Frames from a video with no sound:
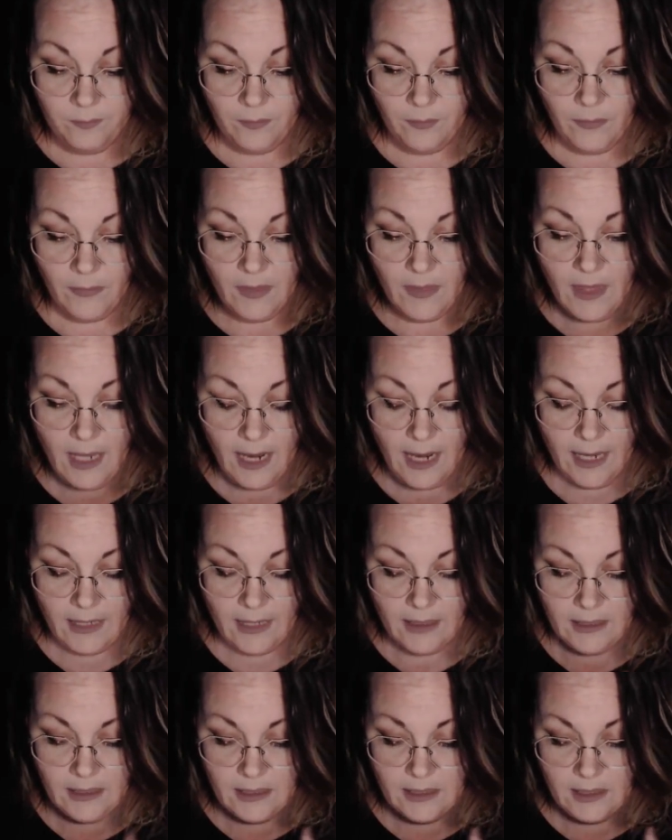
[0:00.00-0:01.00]

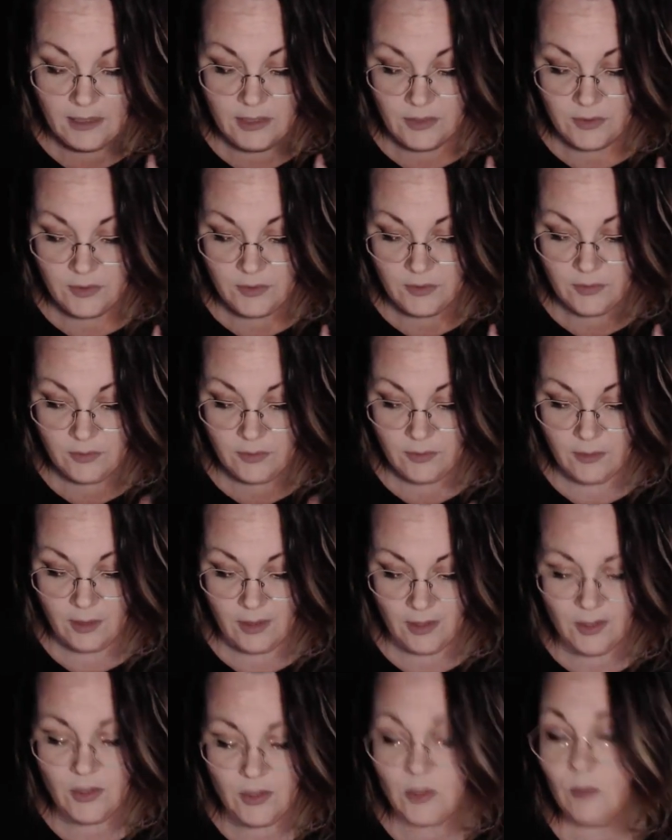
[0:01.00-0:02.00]
there's
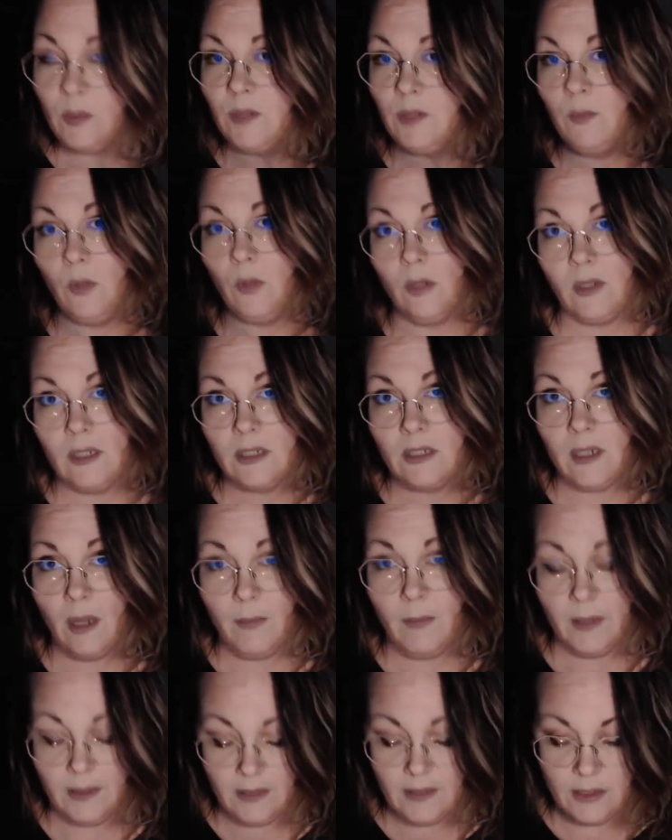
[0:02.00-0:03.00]
so much more to this
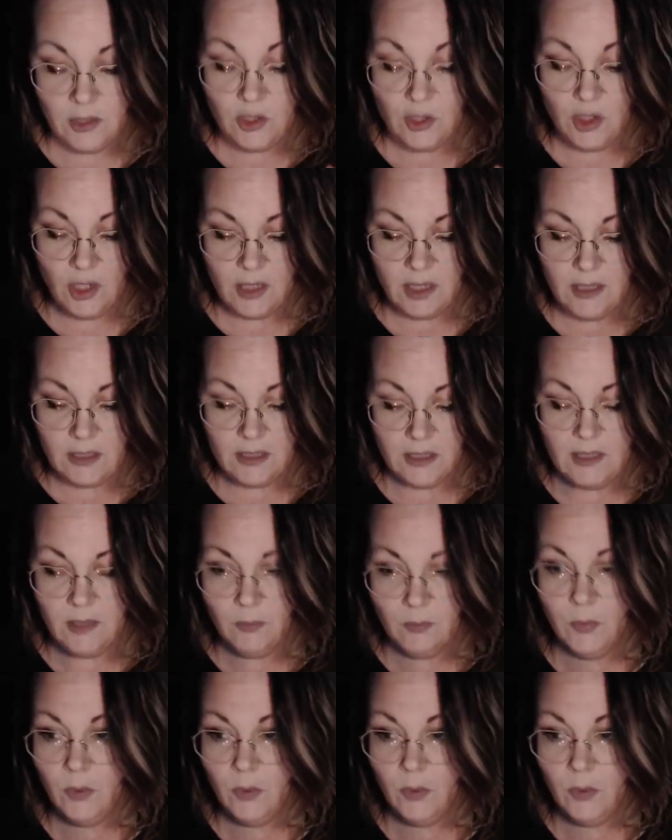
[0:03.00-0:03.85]
topic than just the simple